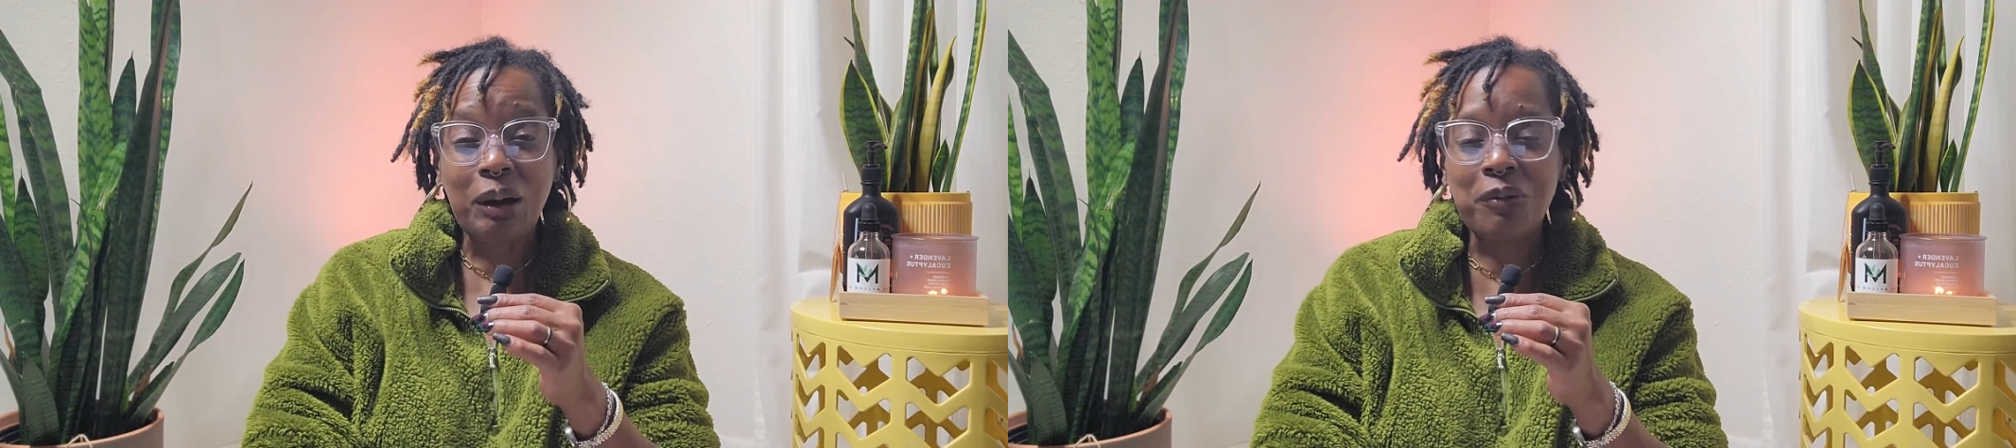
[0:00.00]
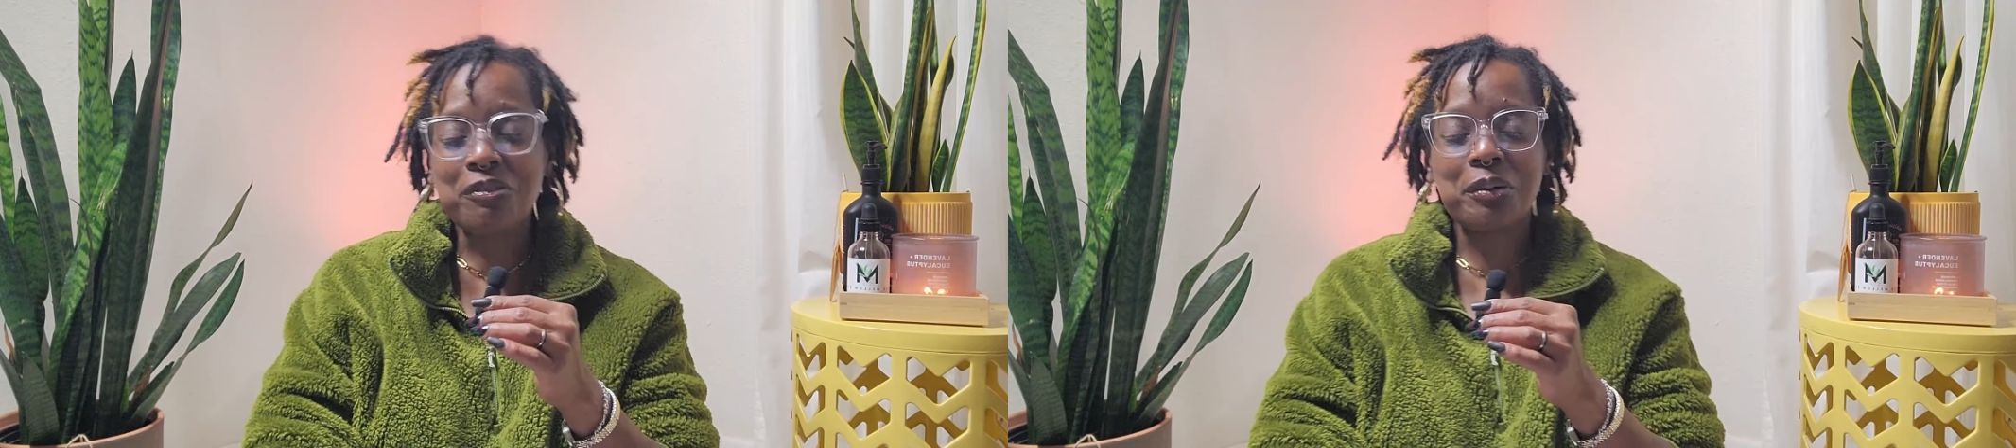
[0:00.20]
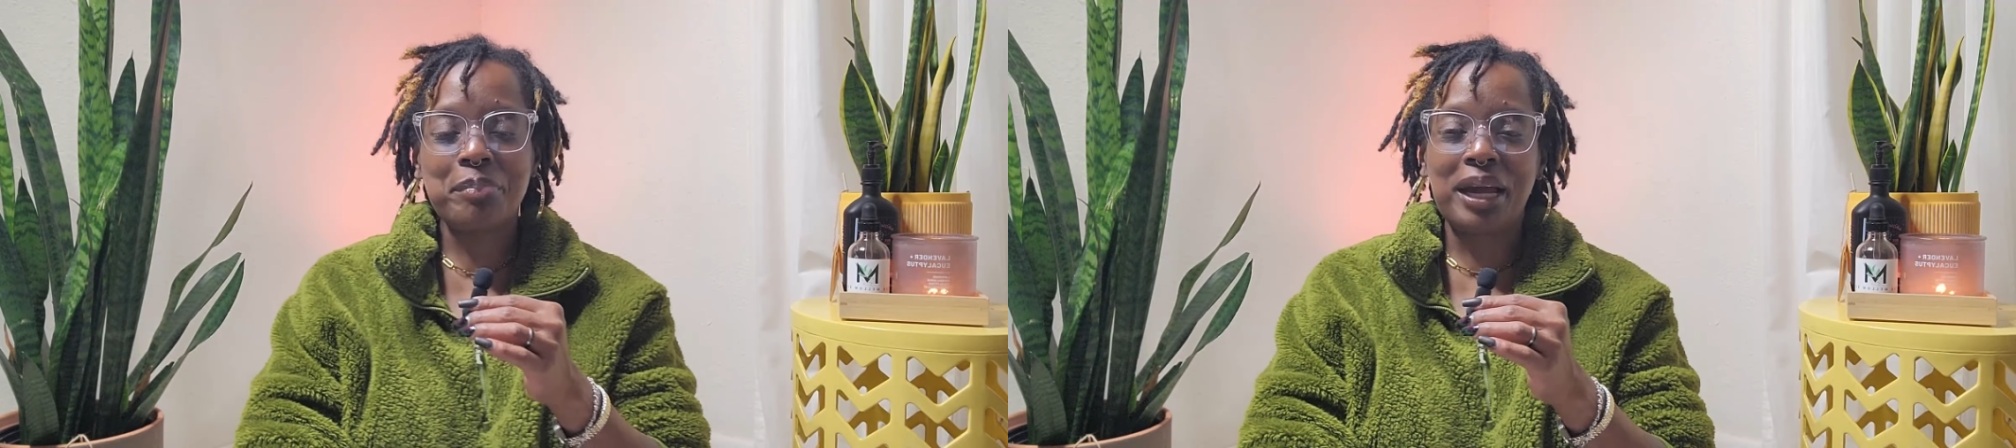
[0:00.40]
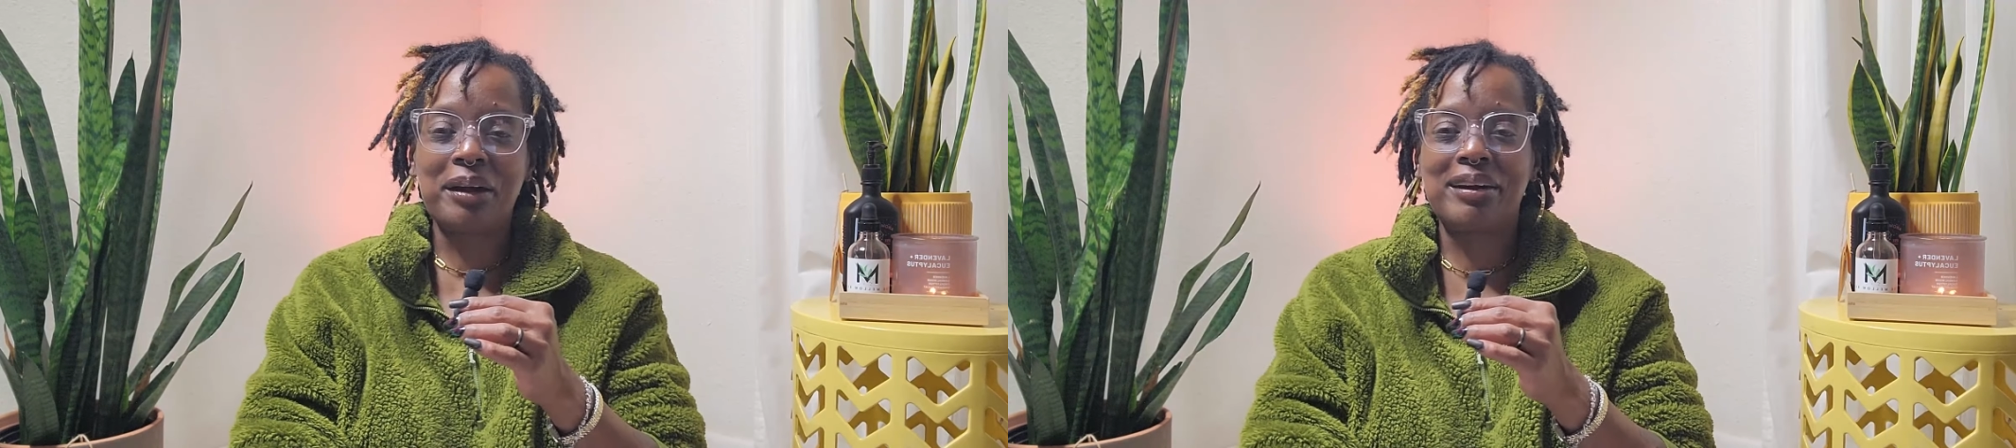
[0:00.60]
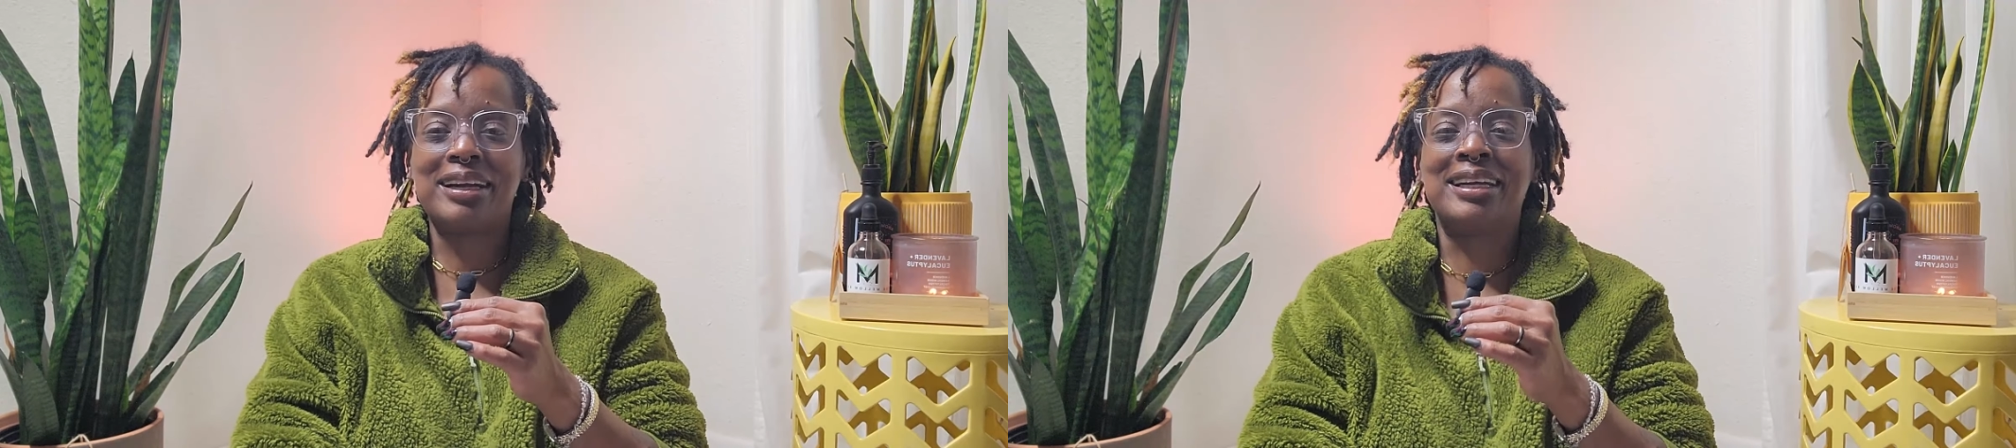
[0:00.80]

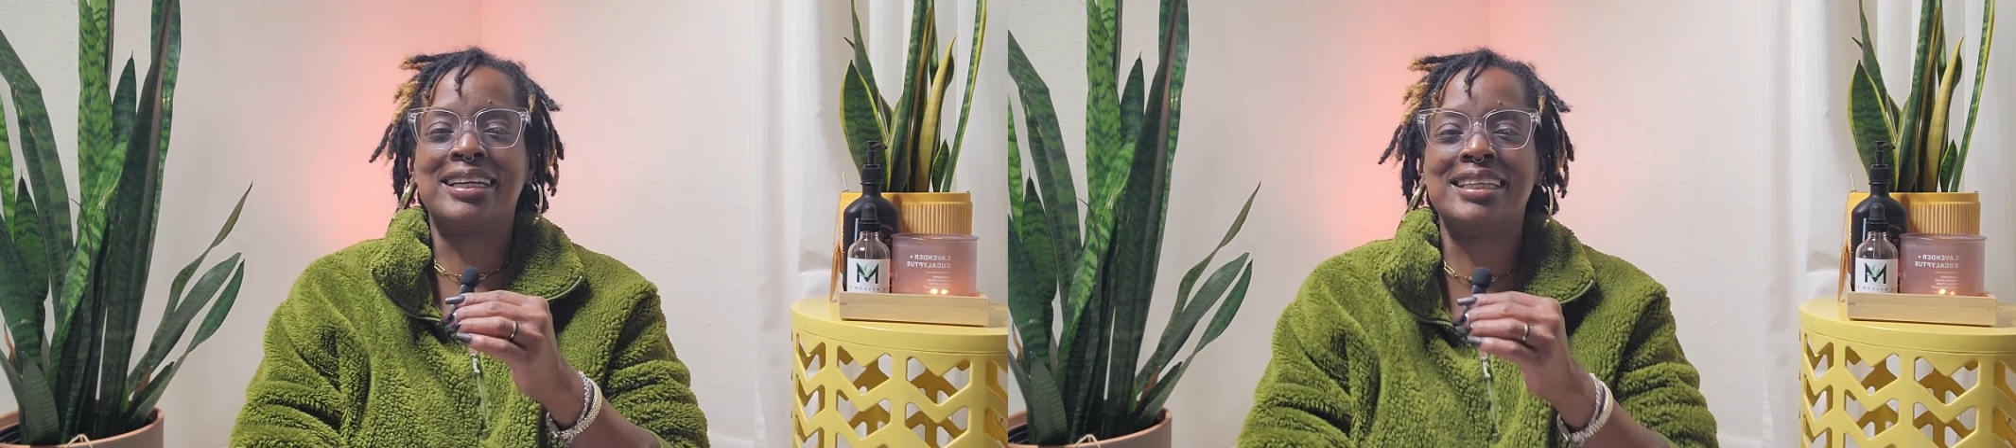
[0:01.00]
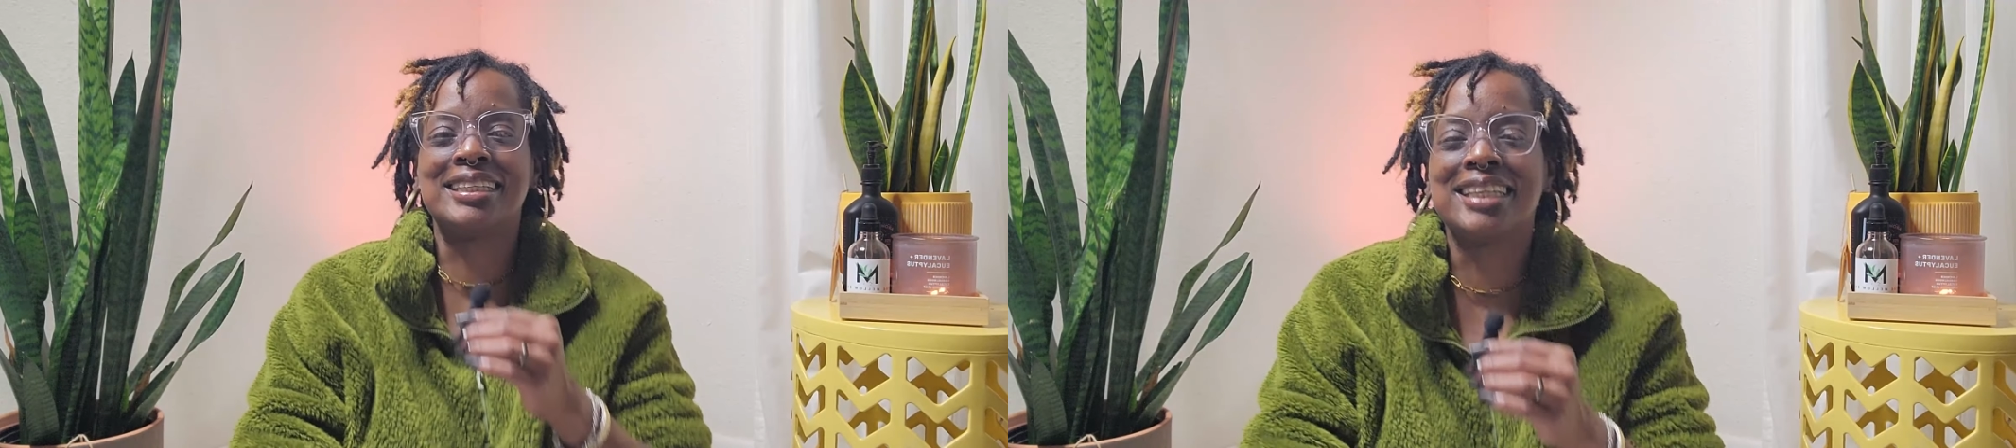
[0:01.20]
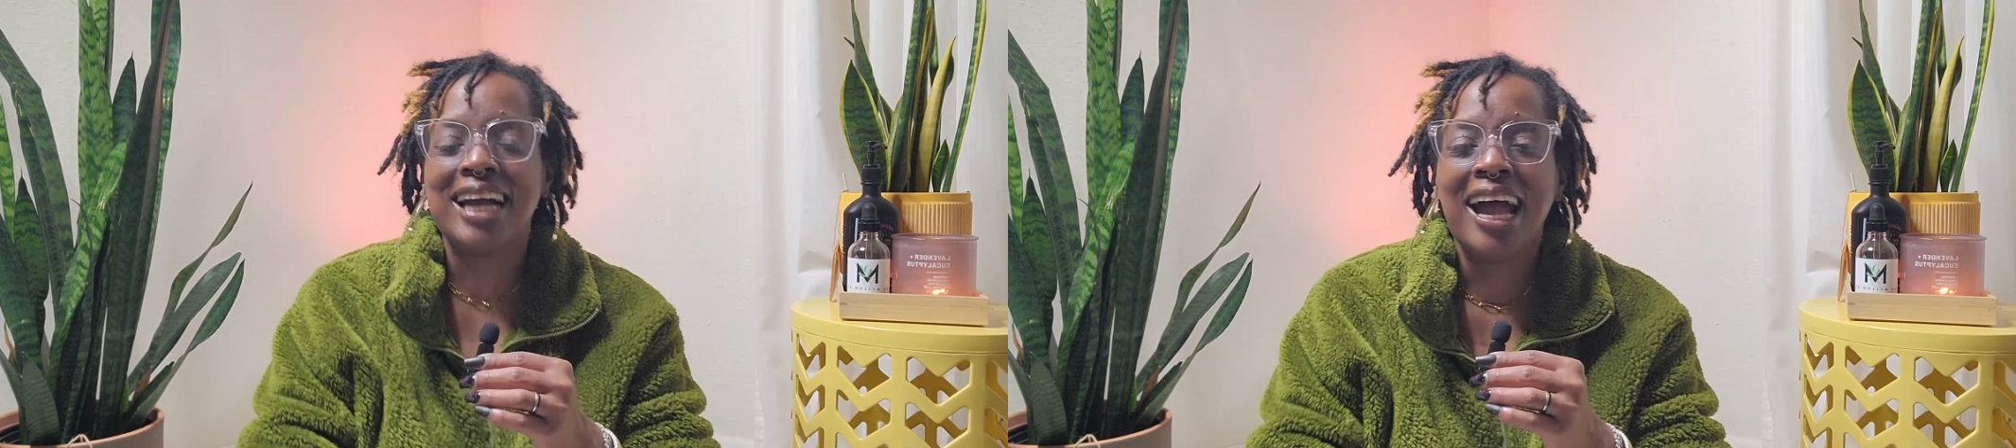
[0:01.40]
overbearing